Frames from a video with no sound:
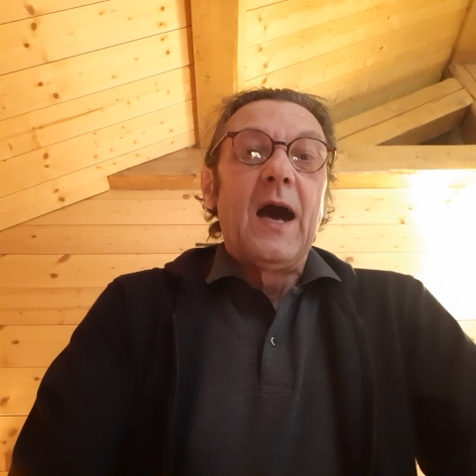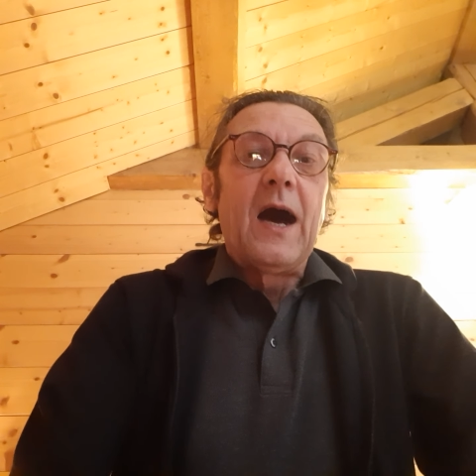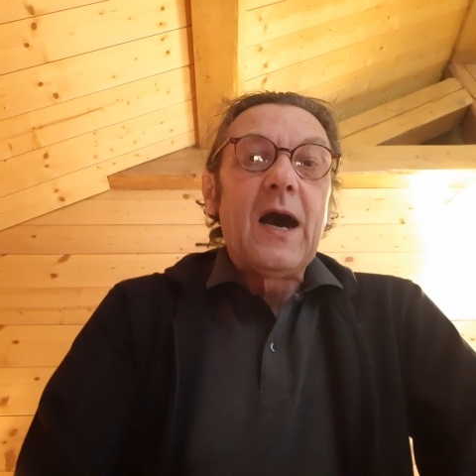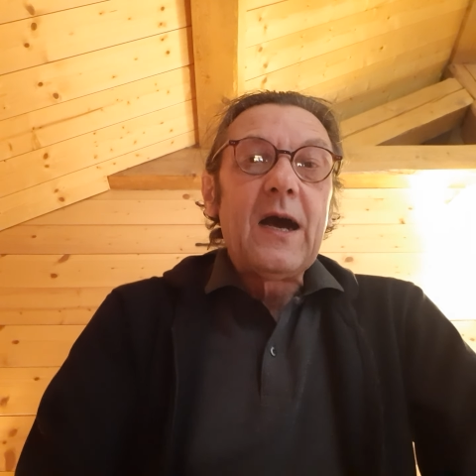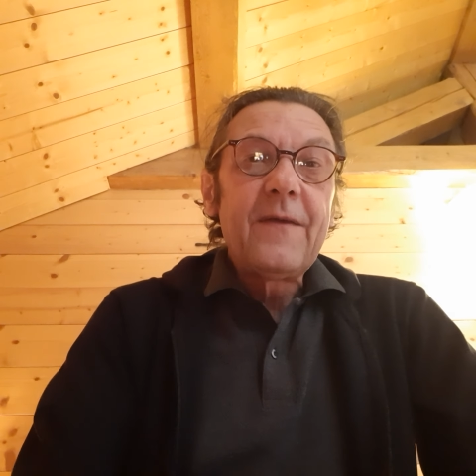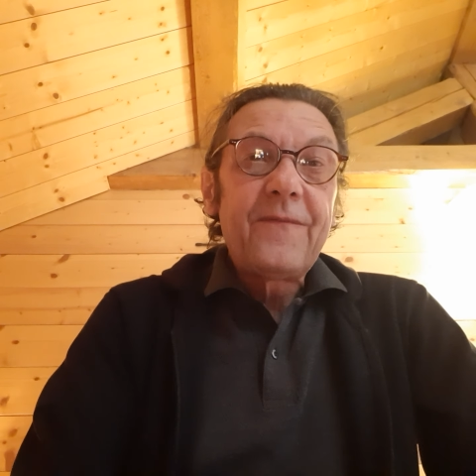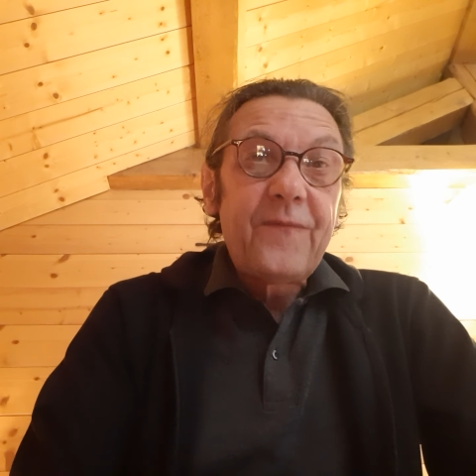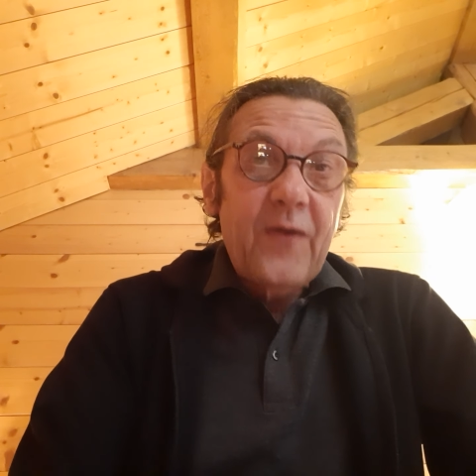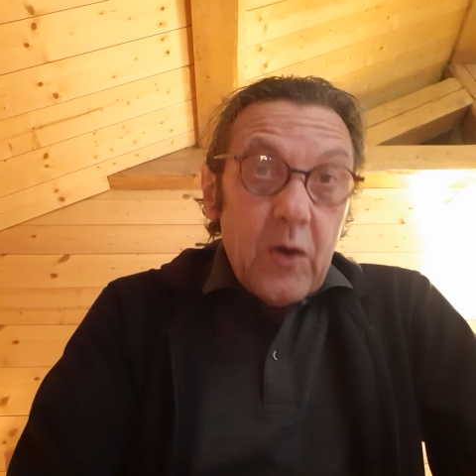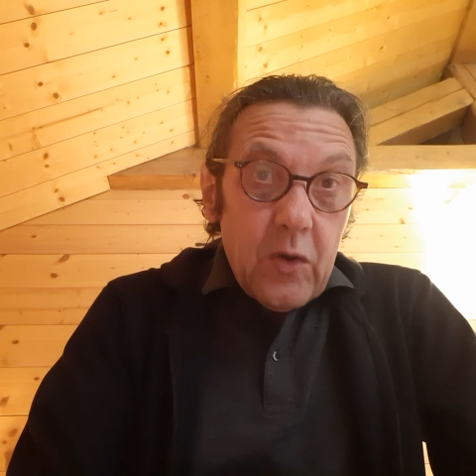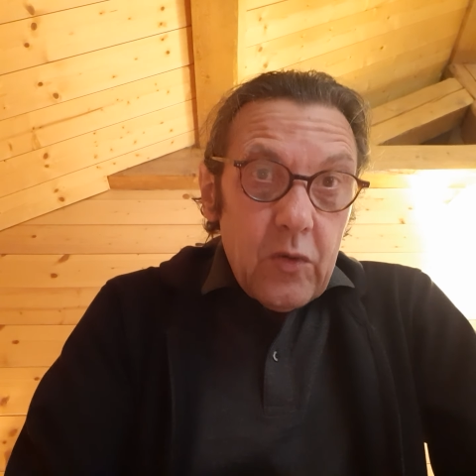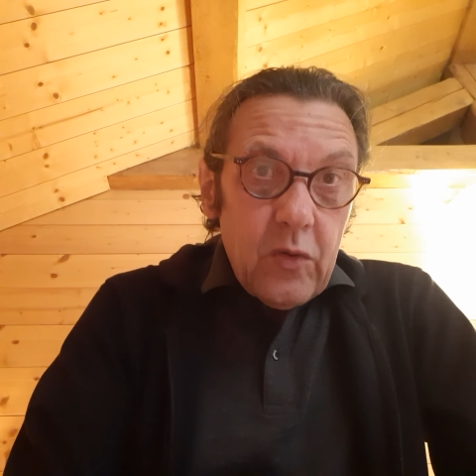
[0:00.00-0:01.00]
I
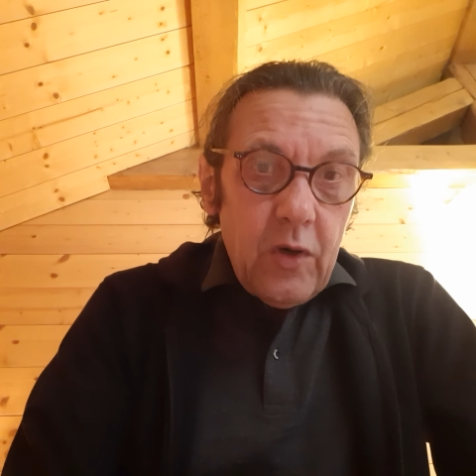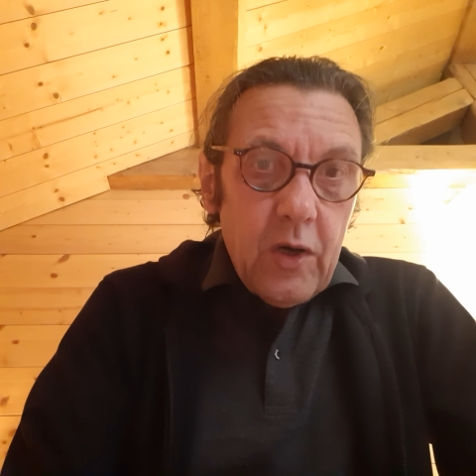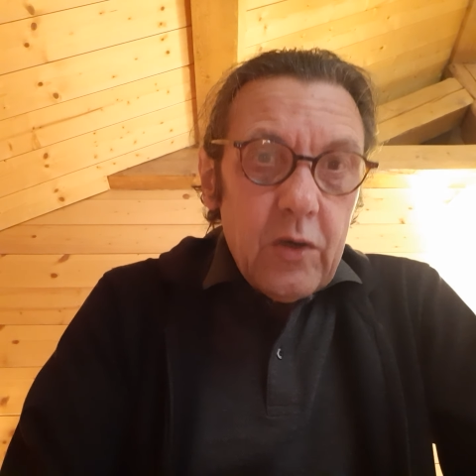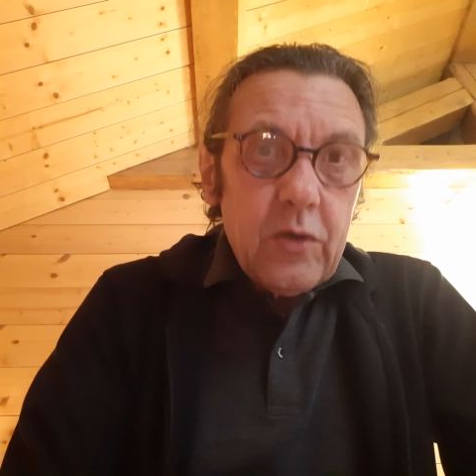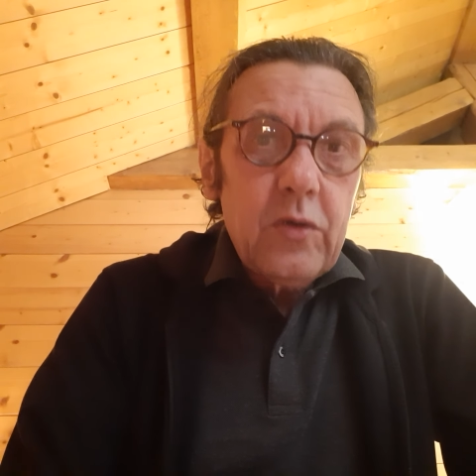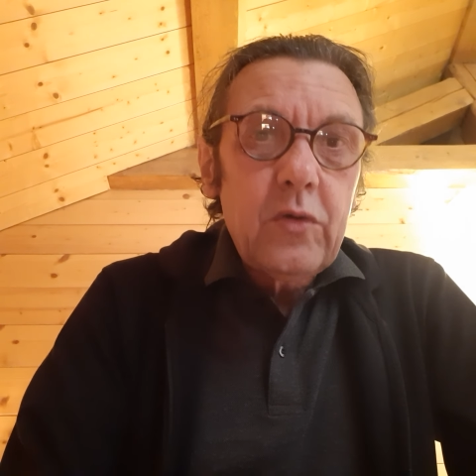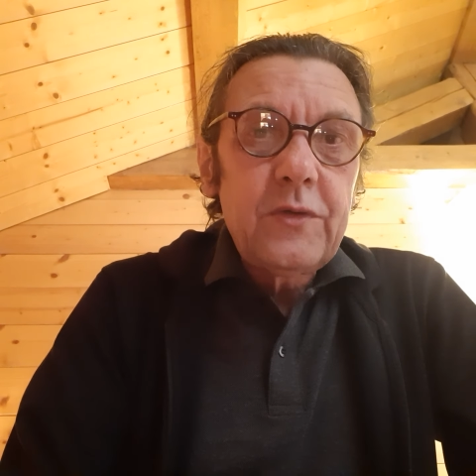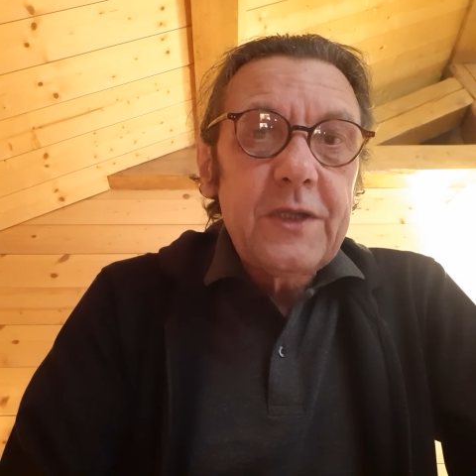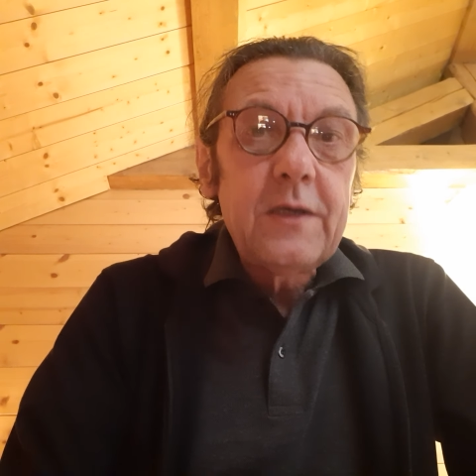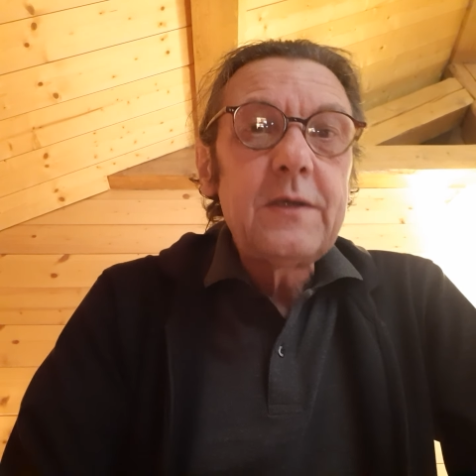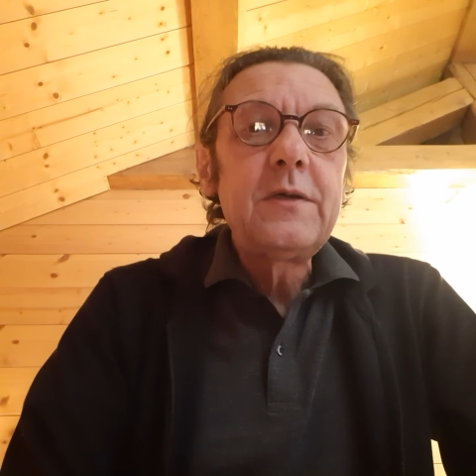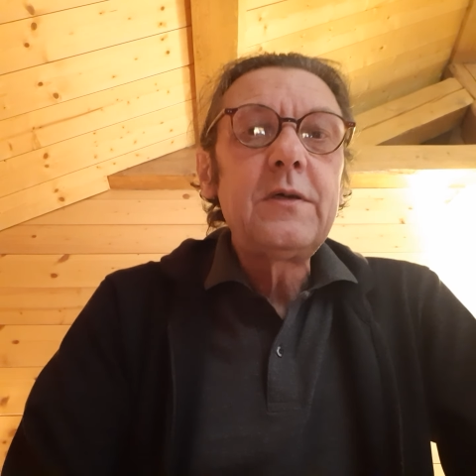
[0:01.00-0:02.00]
follow
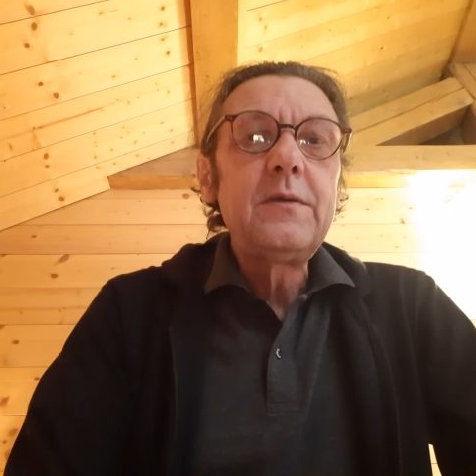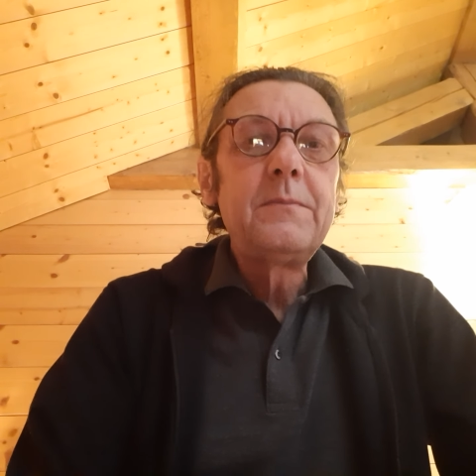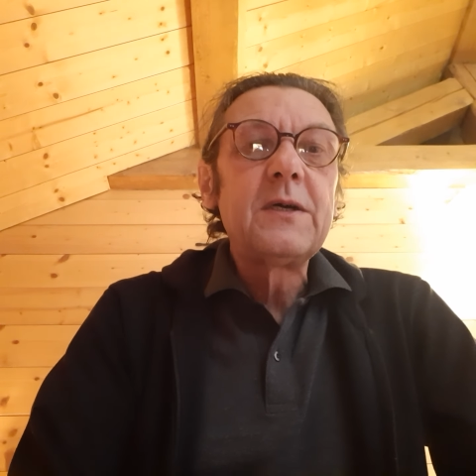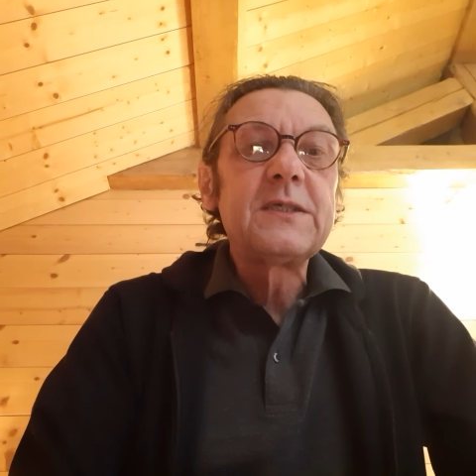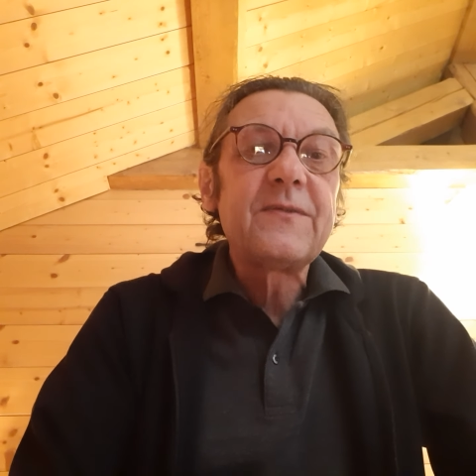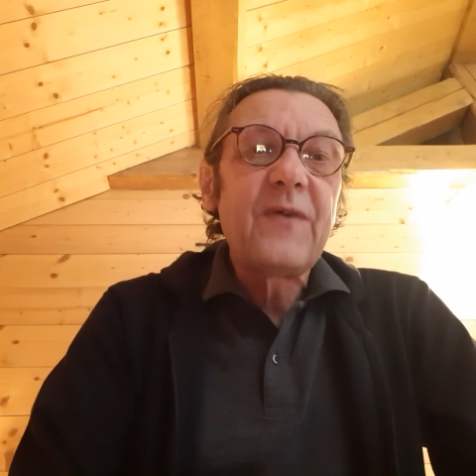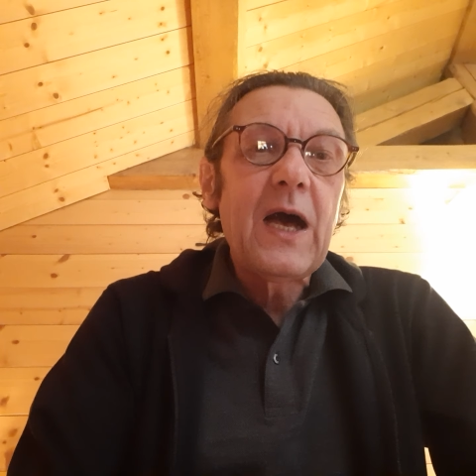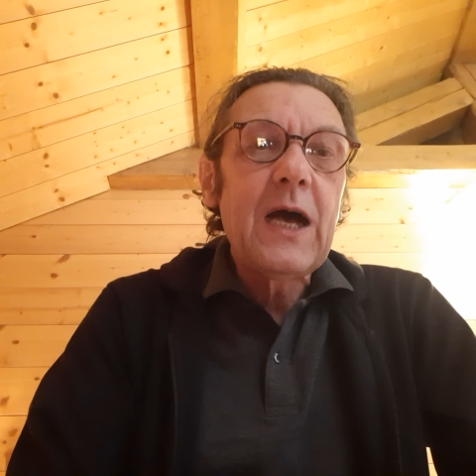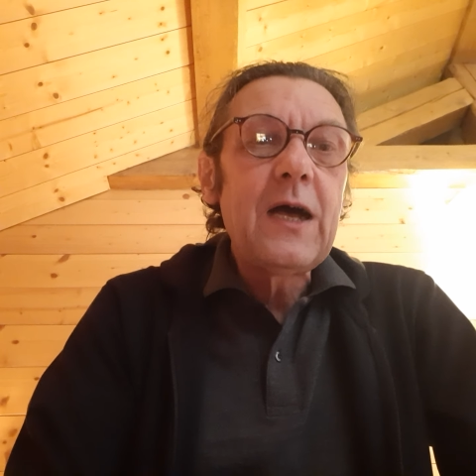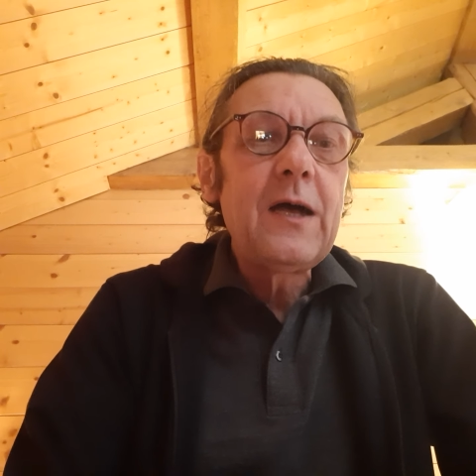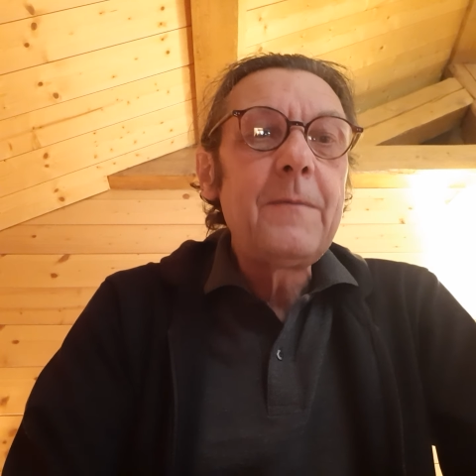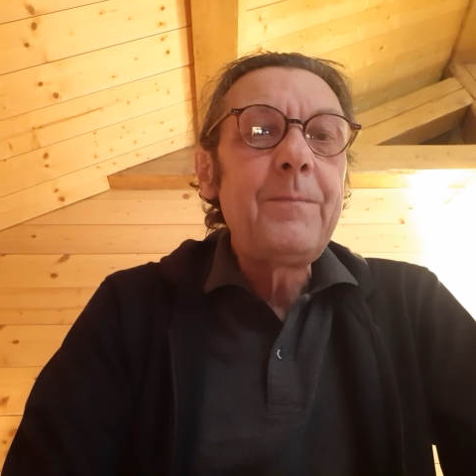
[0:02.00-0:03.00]
the
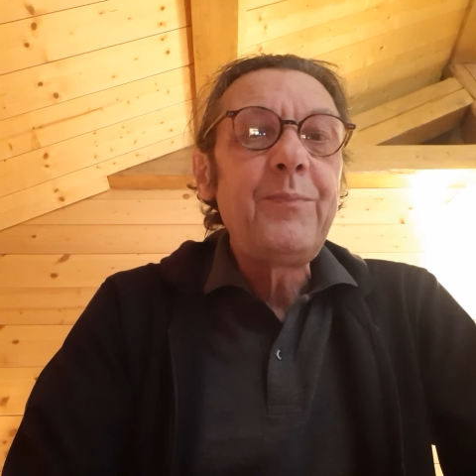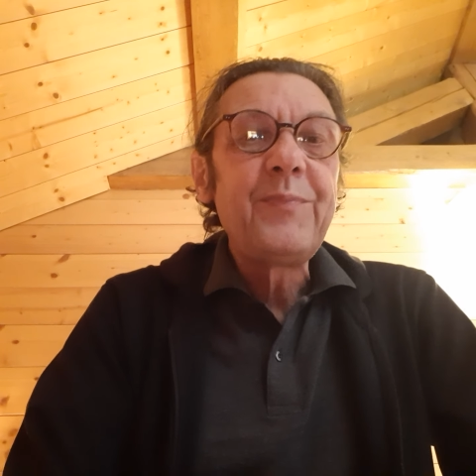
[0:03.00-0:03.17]
Moskva